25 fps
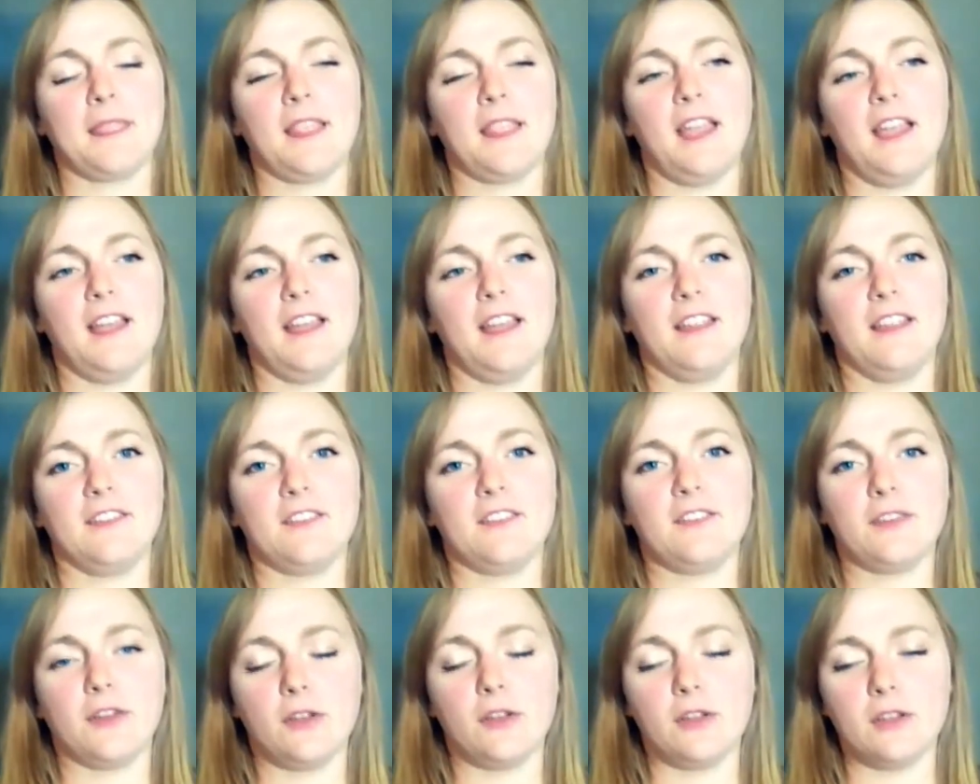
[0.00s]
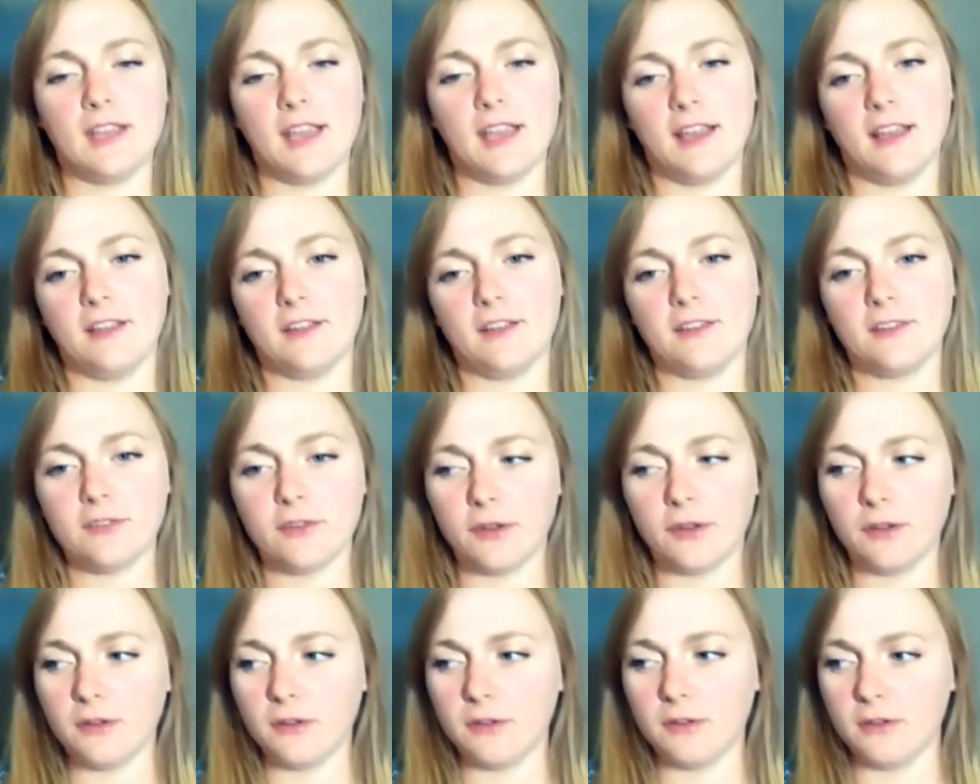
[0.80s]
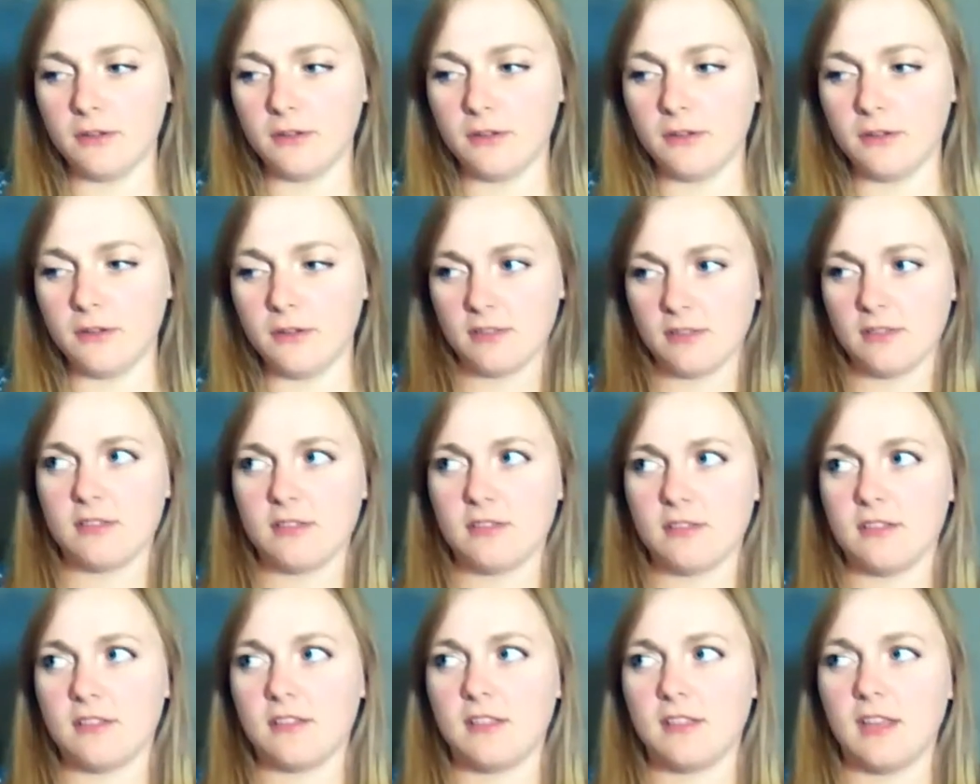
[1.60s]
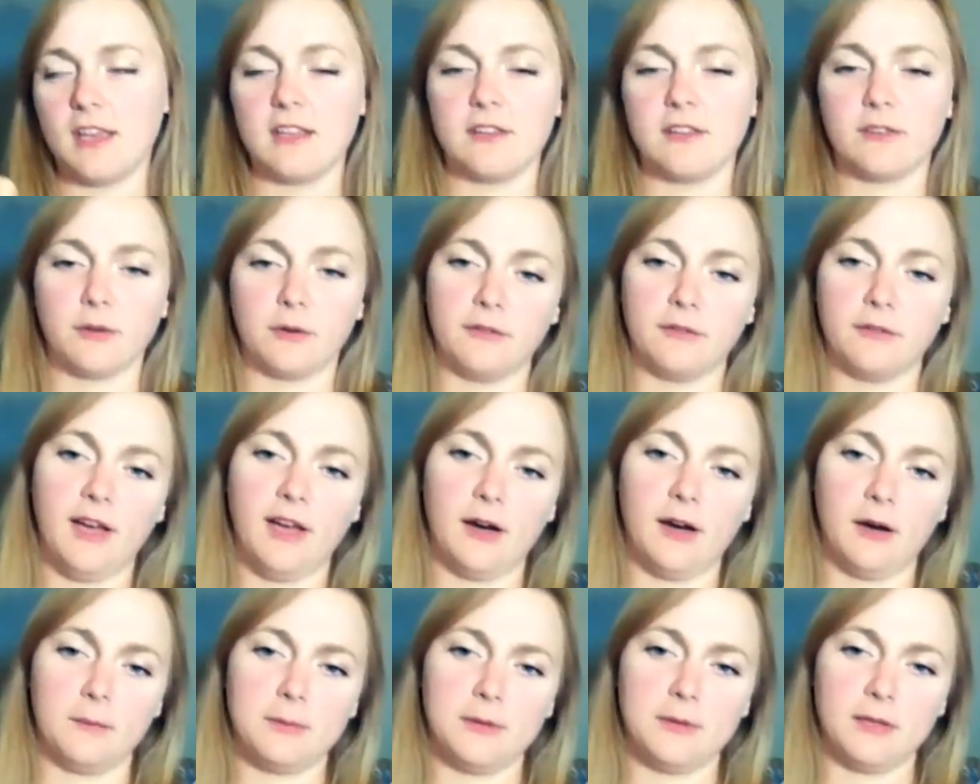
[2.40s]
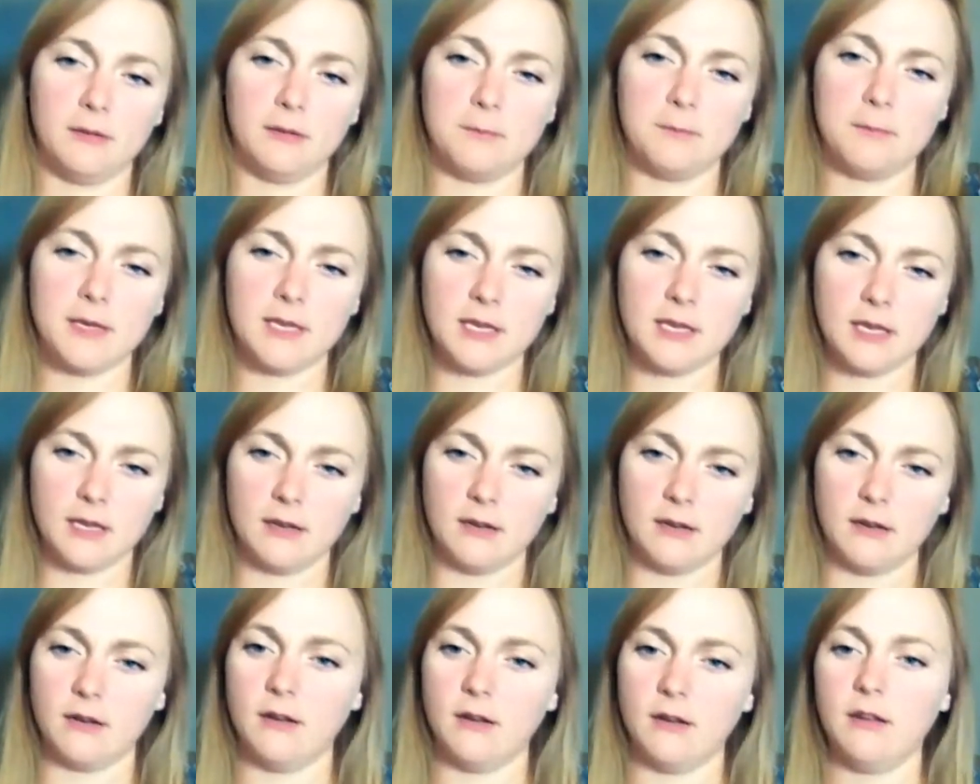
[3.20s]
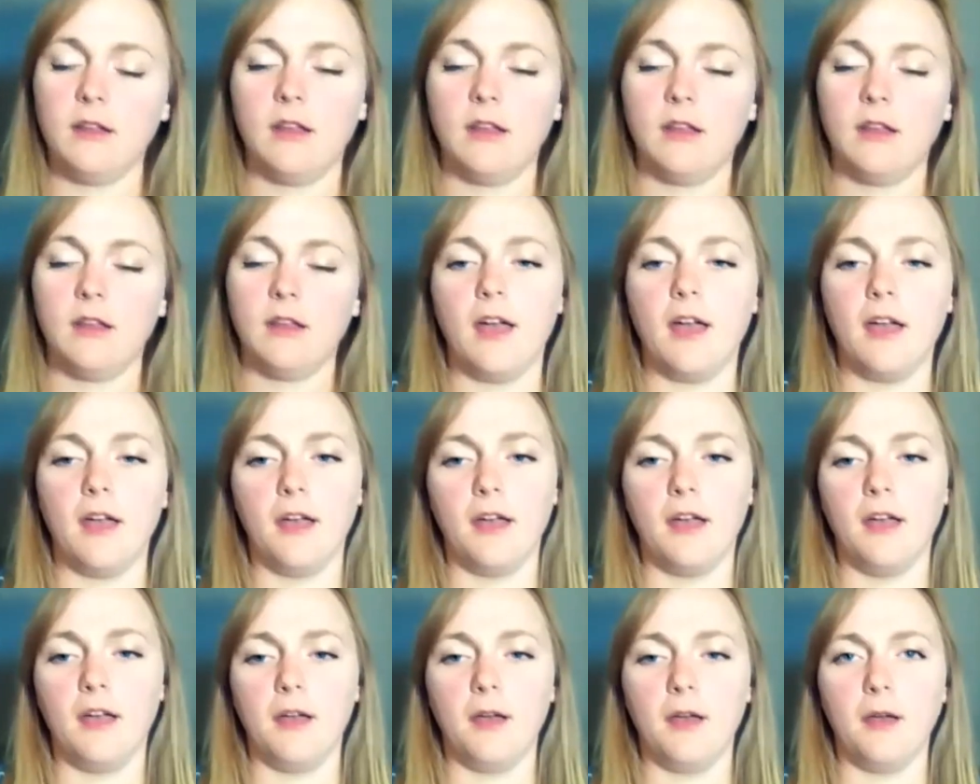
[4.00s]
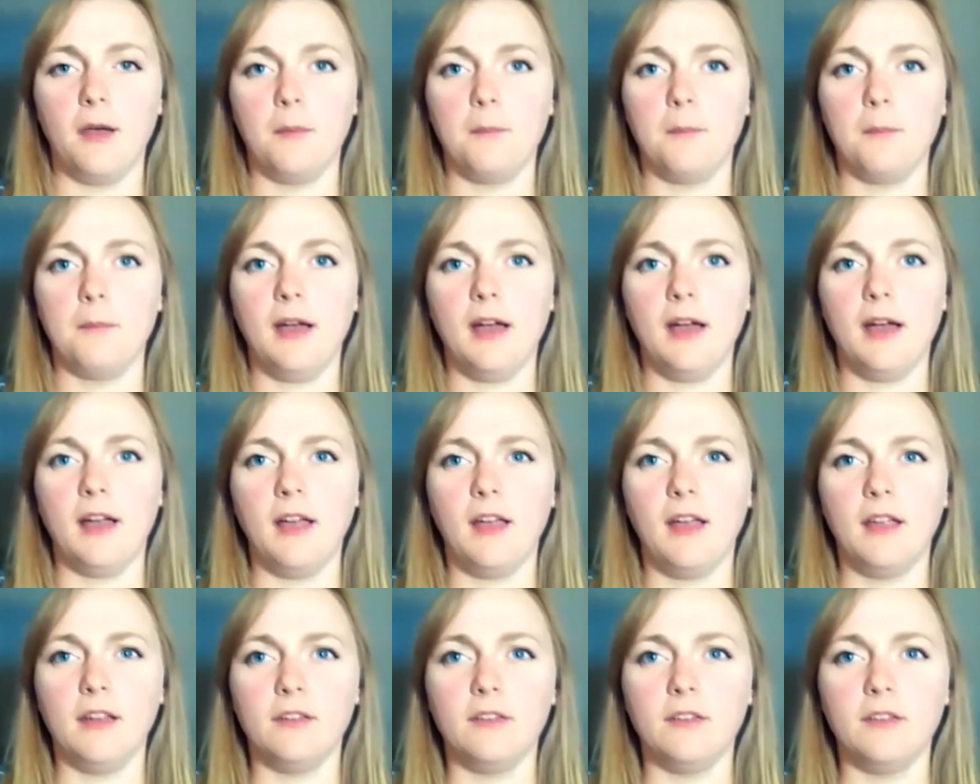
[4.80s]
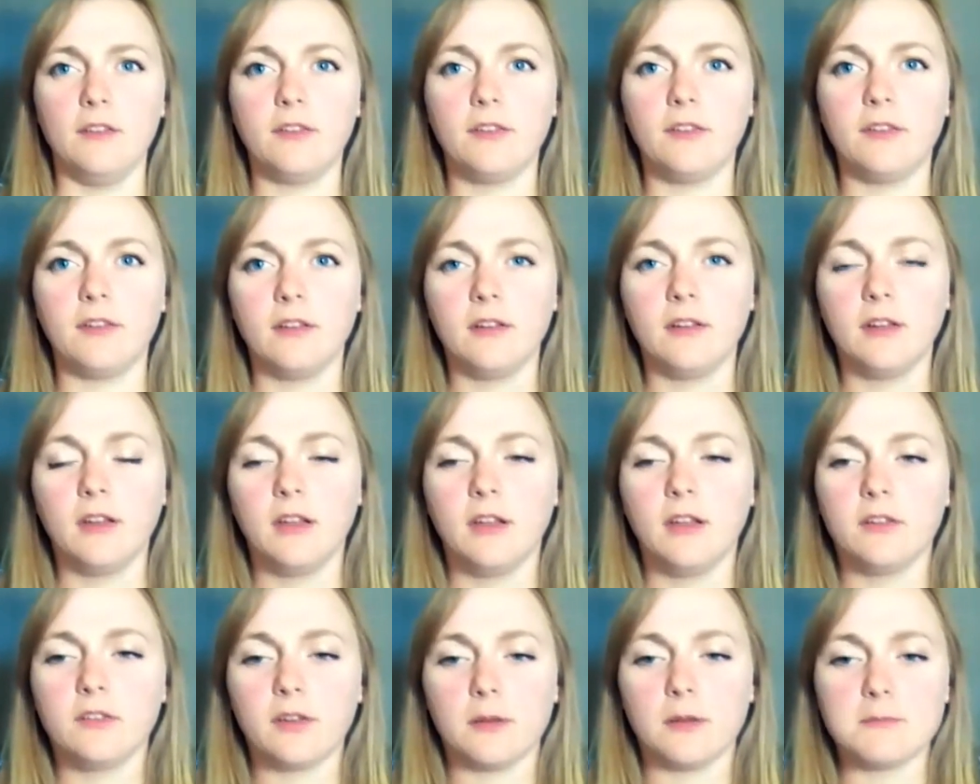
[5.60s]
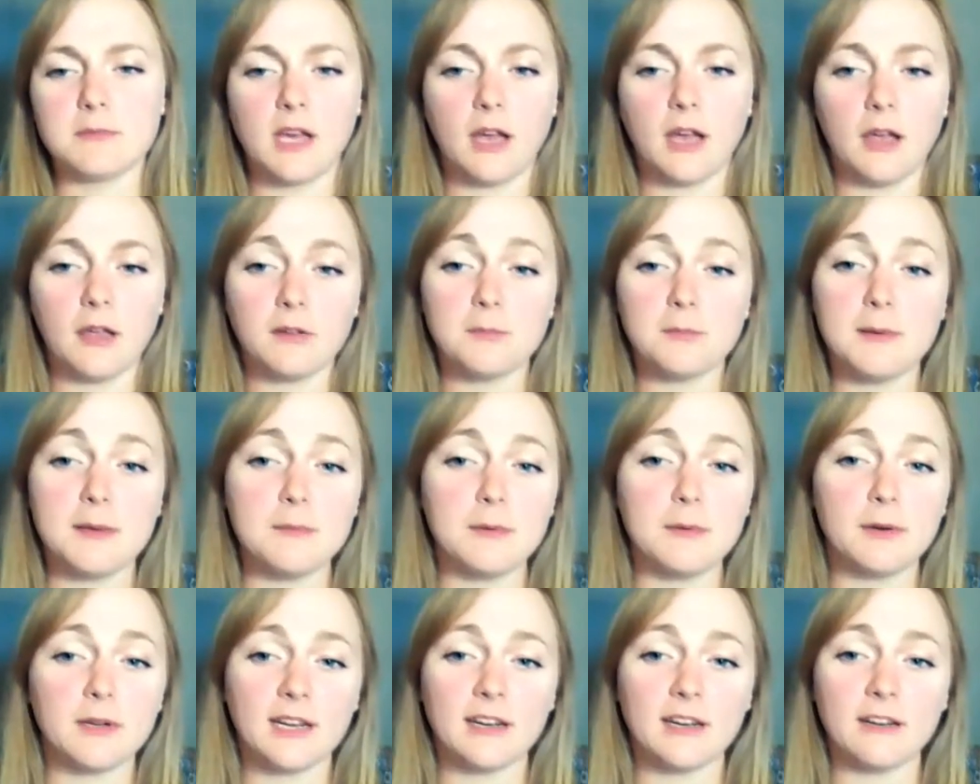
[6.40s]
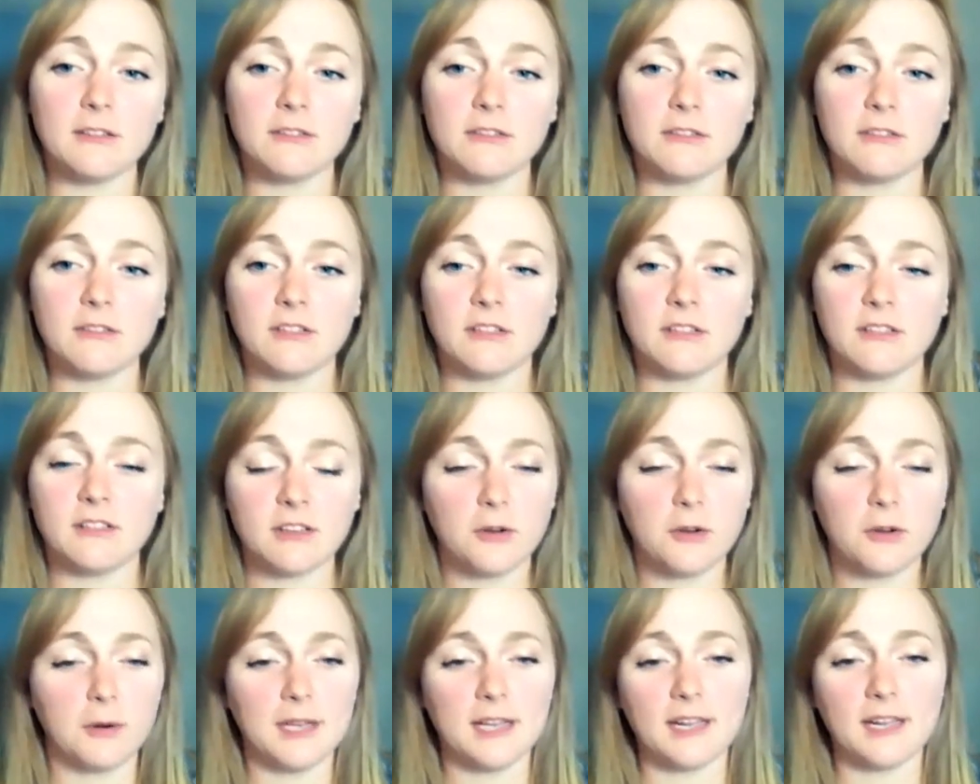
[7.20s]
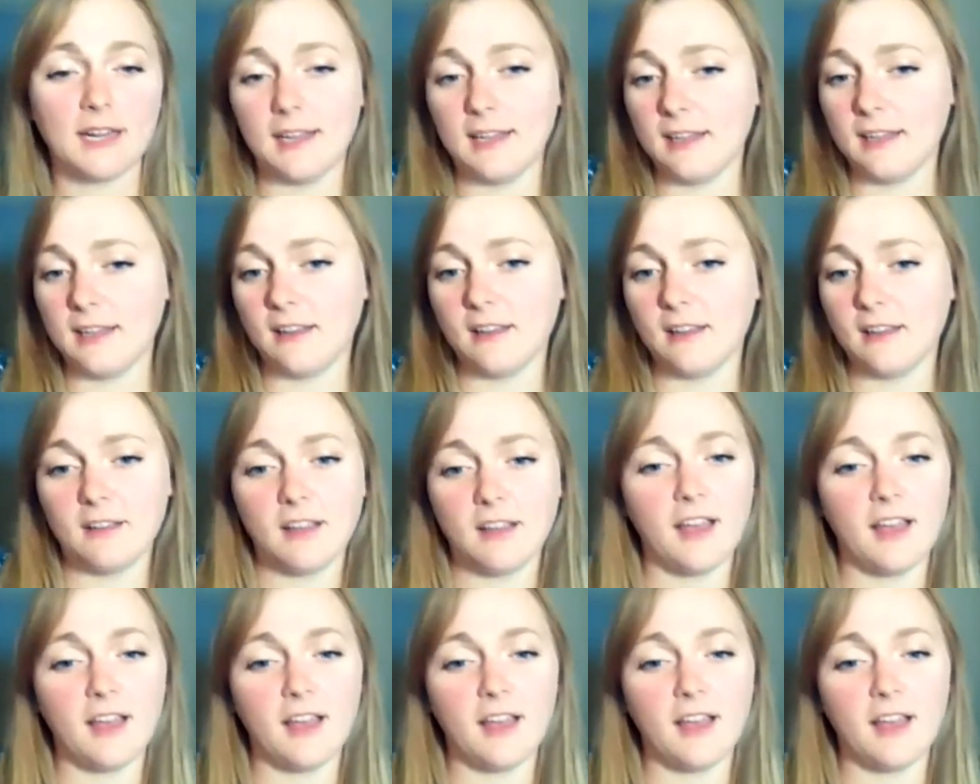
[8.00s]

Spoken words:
And so yeah, so they sort of help you begin, and sometimes people get it quickly.